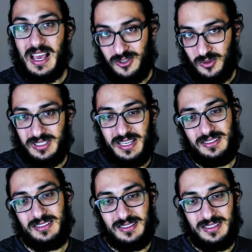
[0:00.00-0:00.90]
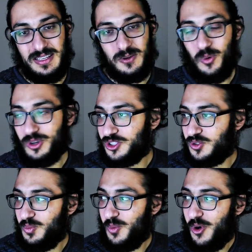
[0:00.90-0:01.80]
as you said. It
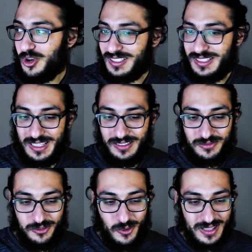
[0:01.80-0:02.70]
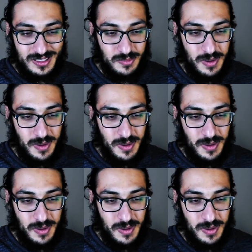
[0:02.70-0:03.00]
was most influenced